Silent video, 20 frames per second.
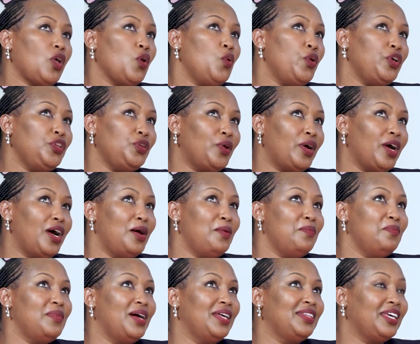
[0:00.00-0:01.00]
when you
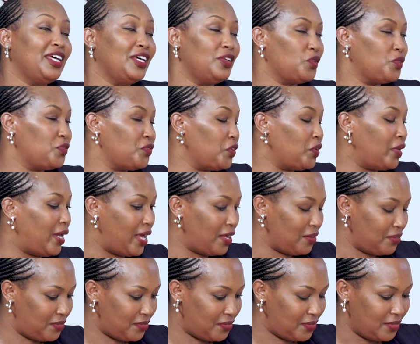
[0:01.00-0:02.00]
come at the end of your
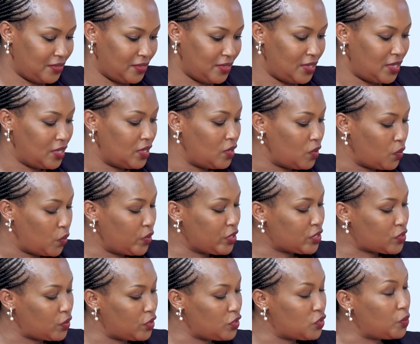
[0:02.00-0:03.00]
life, who
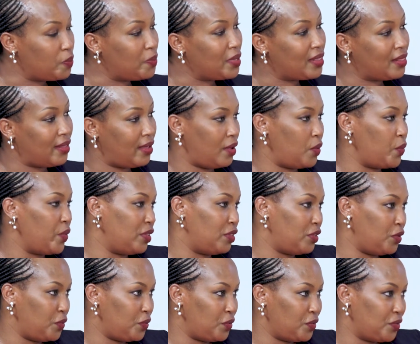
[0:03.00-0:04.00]
is going to be there
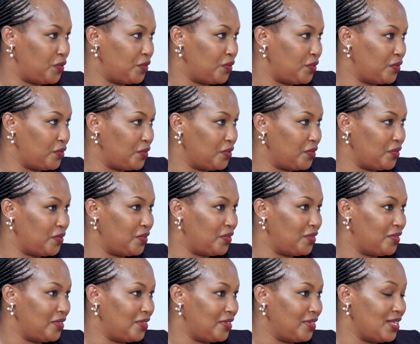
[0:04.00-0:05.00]
with you?
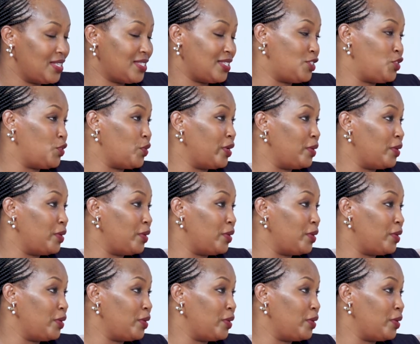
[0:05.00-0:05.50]
Is it your